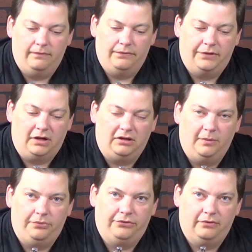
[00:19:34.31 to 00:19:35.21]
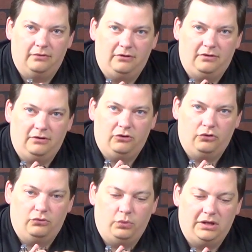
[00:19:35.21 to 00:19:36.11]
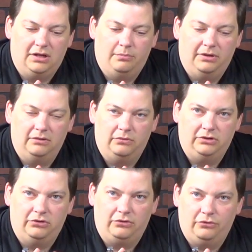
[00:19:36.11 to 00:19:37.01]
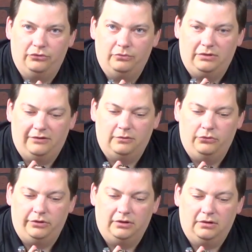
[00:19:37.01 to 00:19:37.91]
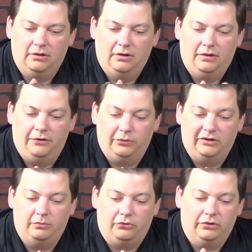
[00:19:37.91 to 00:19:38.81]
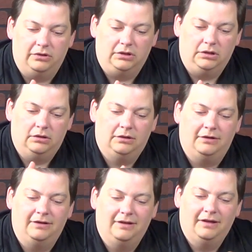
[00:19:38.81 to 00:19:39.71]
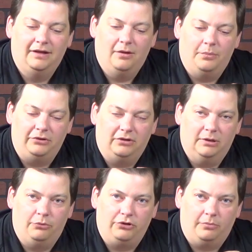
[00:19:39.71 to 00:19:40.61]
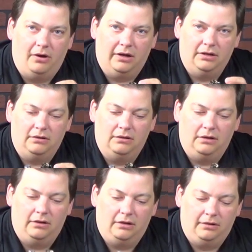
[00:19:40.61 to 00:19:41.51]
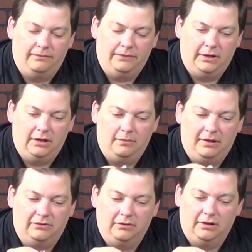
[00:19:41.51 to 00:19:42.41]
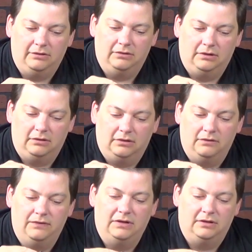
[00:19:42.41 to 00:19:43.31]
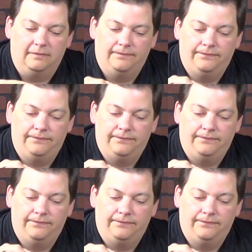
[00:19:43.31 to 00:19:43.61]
The clips are a little weak, but we still use them. We left them on here. This one hasn't broken yet, but you clip them in your pocket, and it makes it nice and convenient.